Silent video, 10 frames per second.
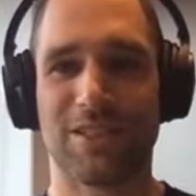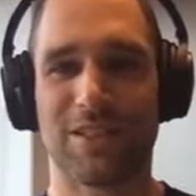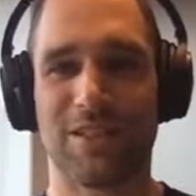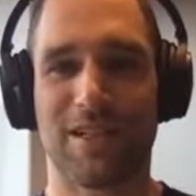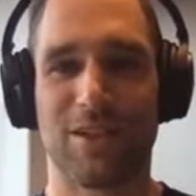
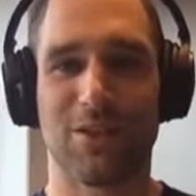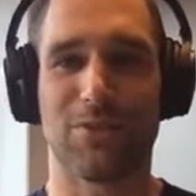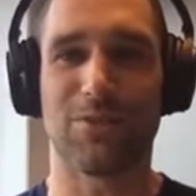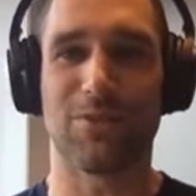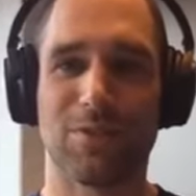A lot
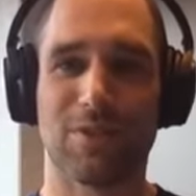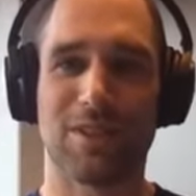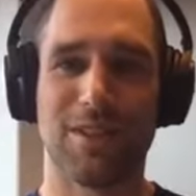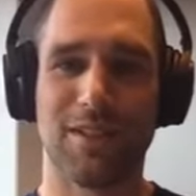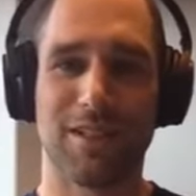of
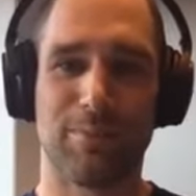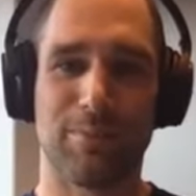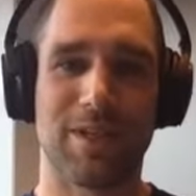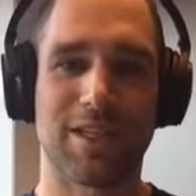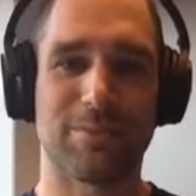cleanup
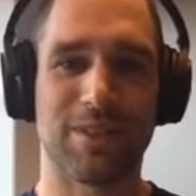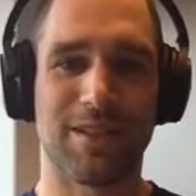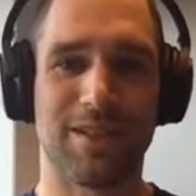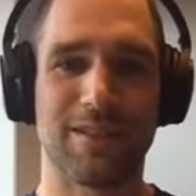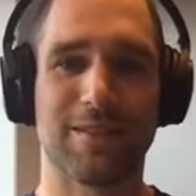has been
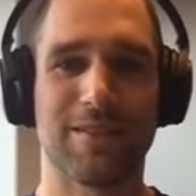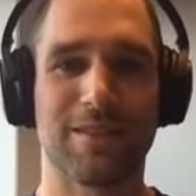done